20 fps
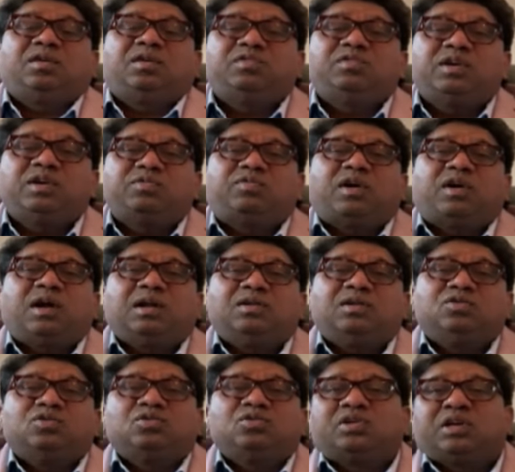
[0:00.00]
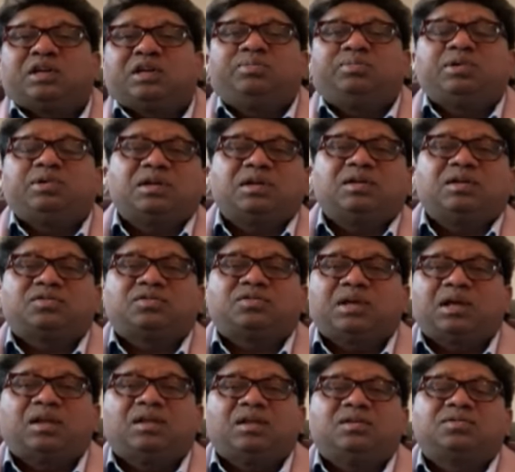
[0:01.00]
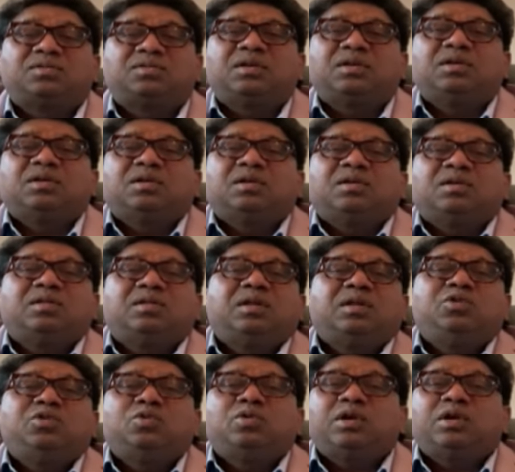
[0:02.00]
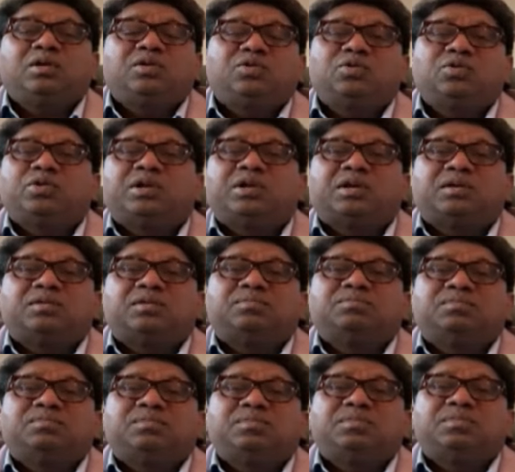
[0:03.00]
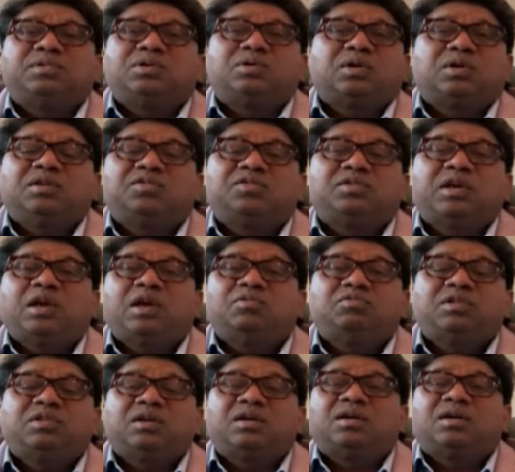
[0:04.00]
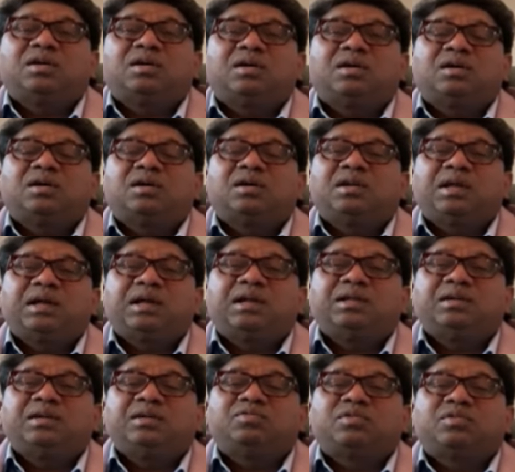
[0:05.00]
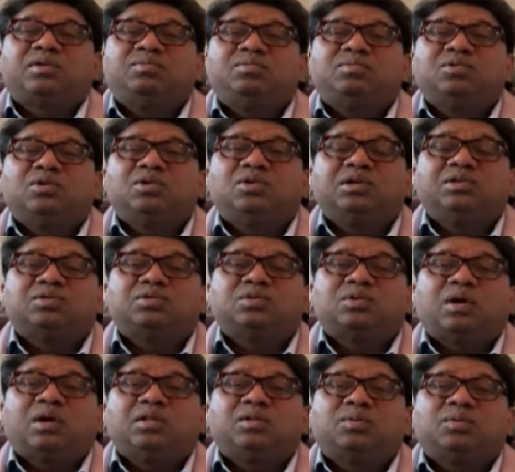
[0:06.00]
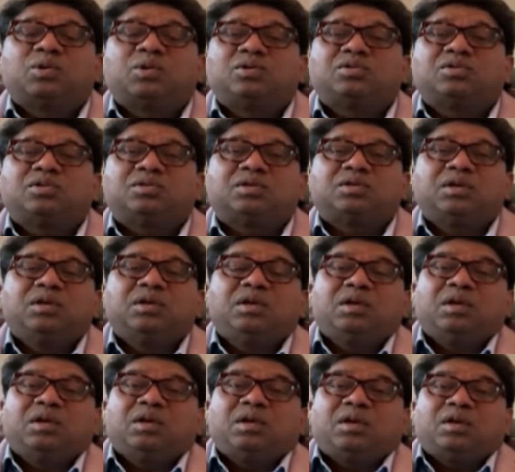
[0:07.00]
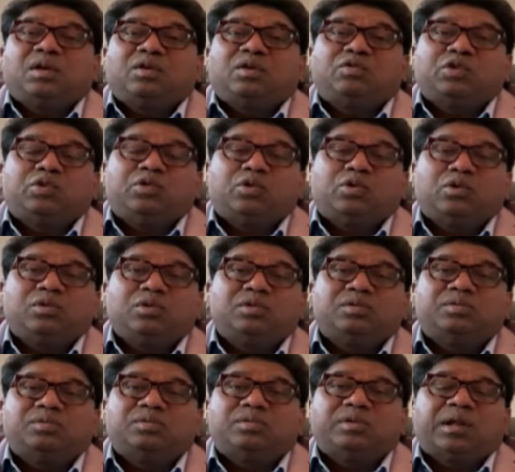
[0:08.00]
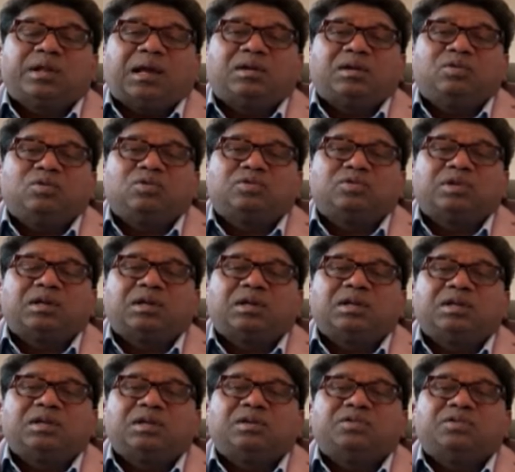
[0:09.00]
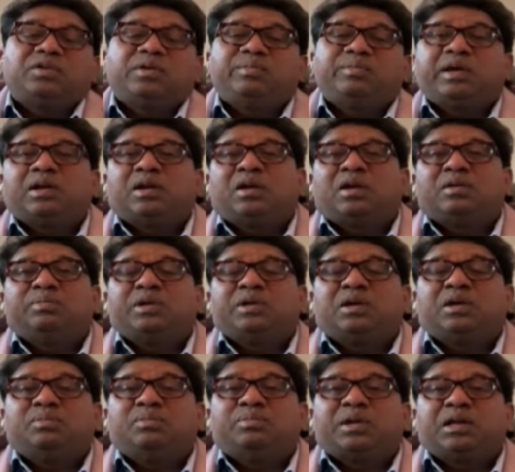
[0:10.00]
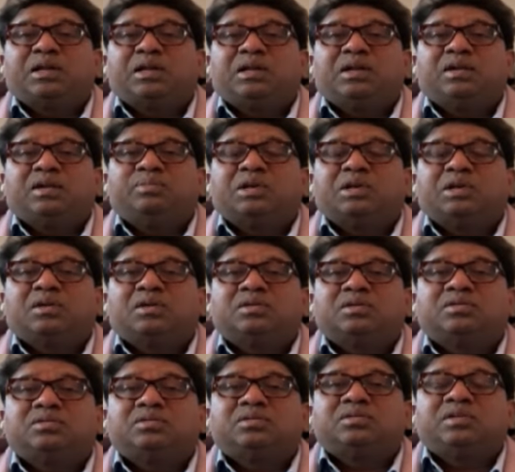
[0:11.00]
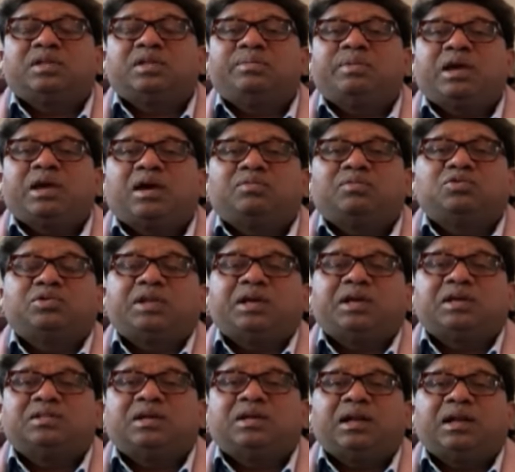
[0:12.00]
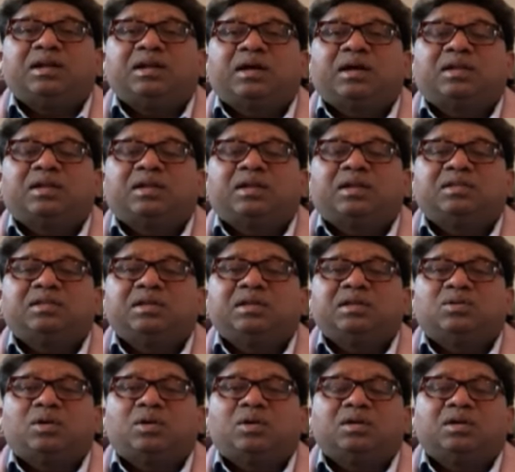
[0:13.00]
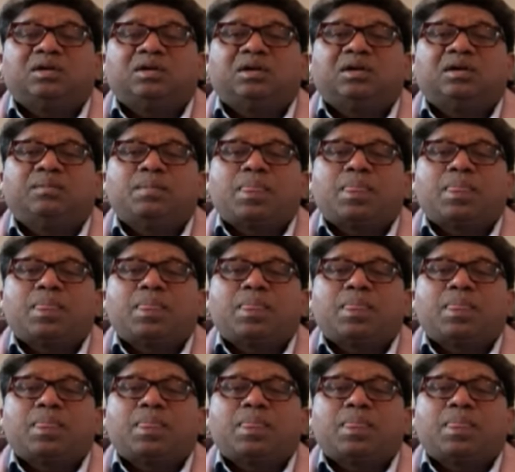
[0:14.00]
If they find those atypical cells, then you can cure it. You can save the lady from going through all the process. If you don't diagnose early, she may not become pregnant, because they may have to take the entire thing called